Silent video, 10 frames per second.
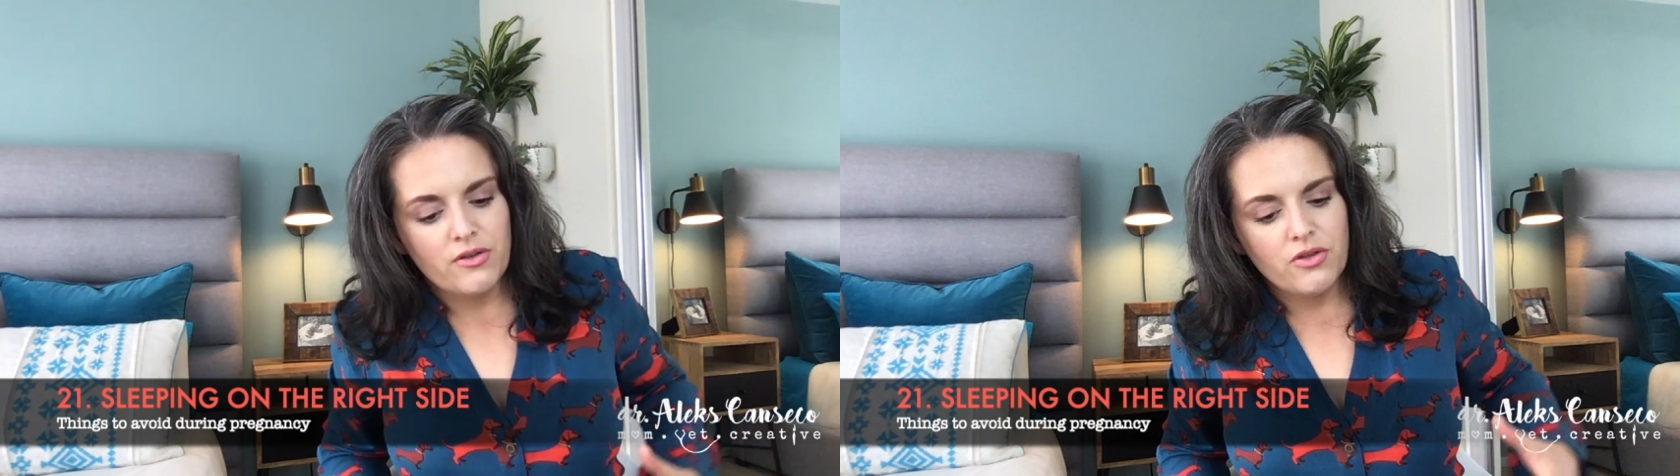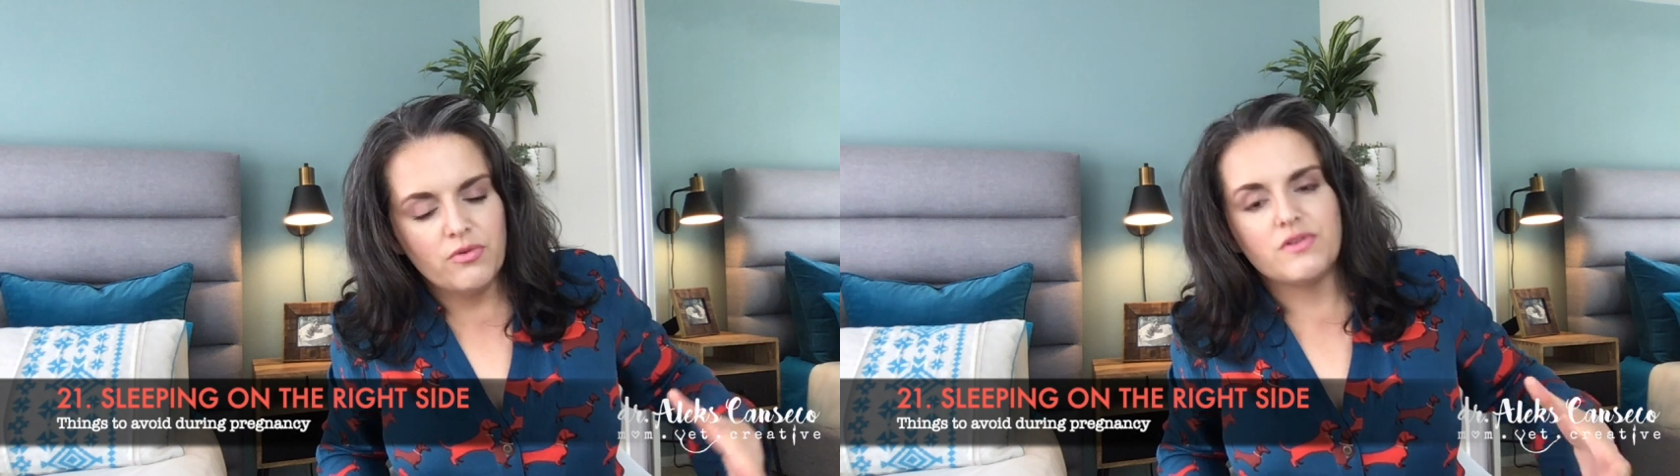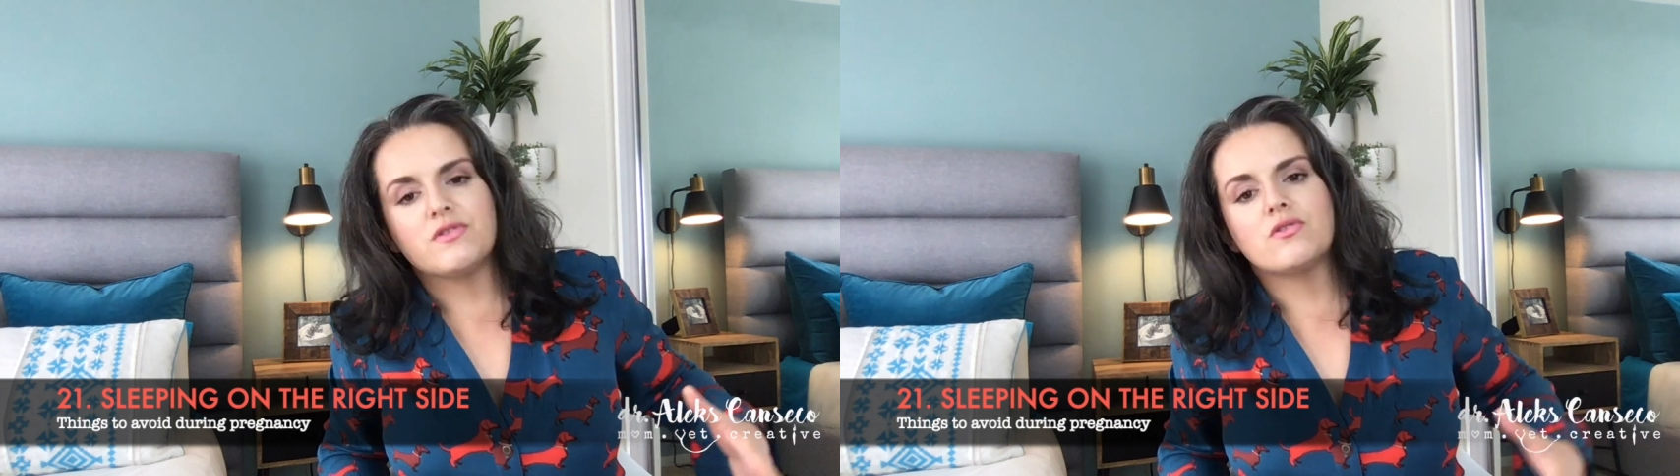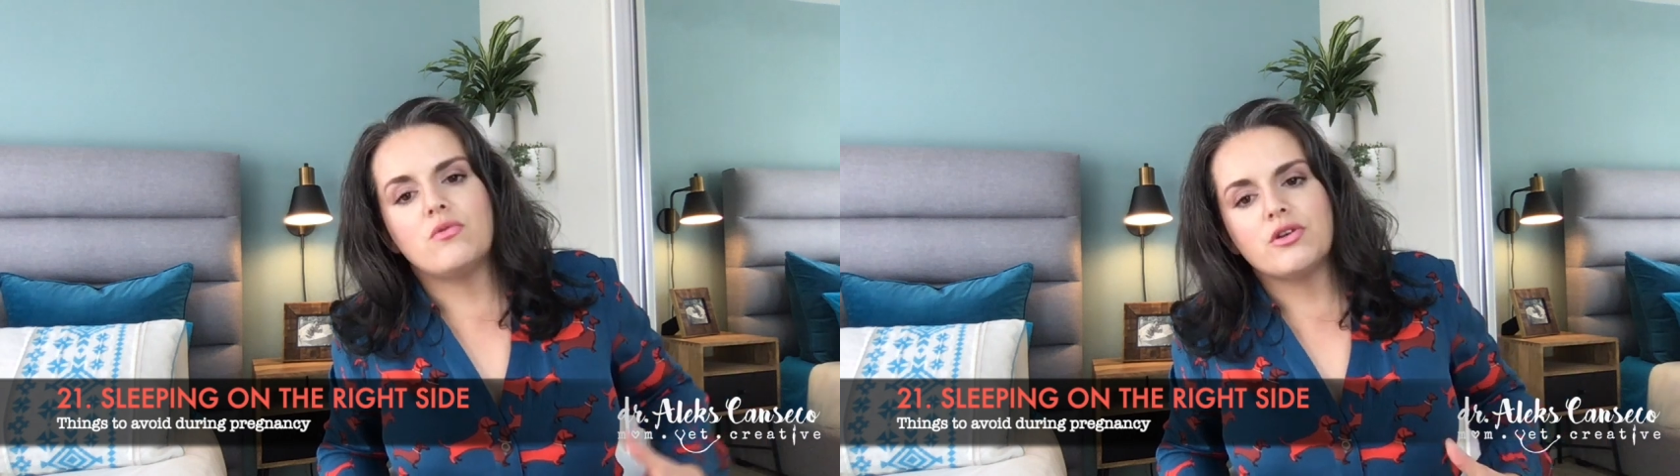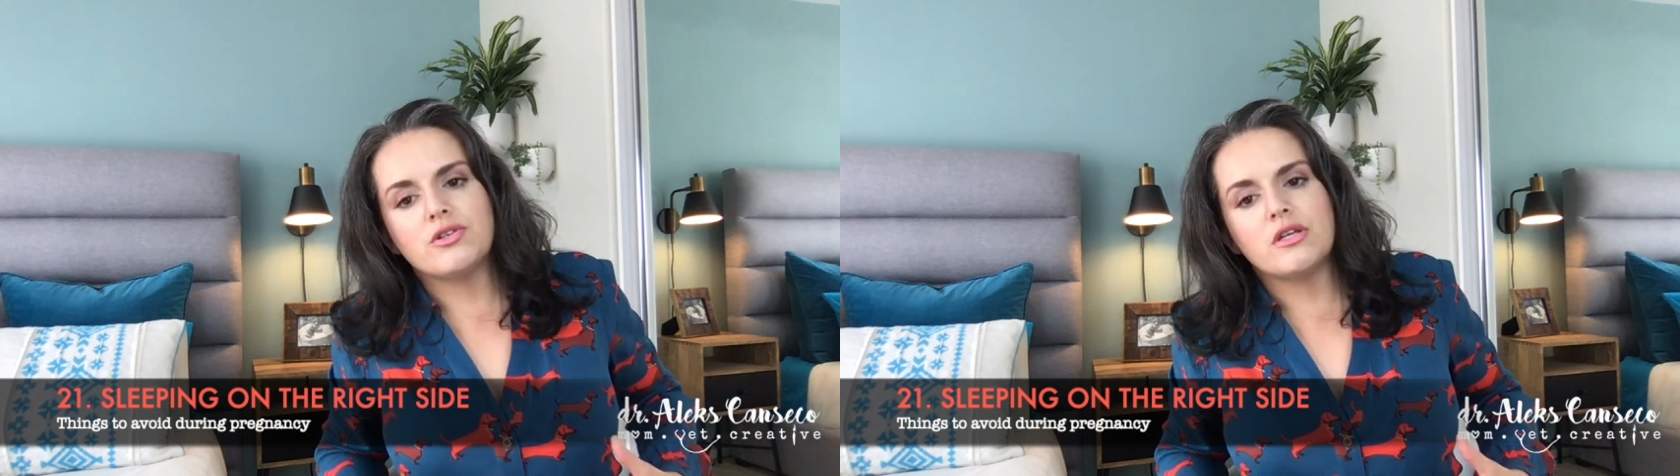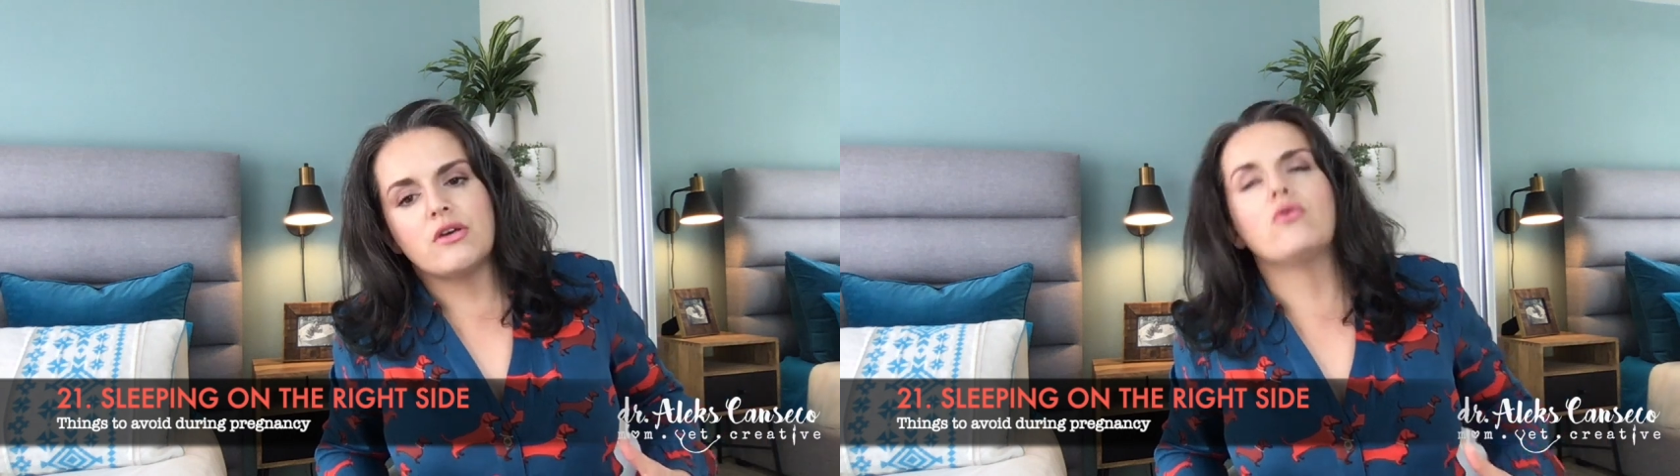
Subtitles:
you are squashing,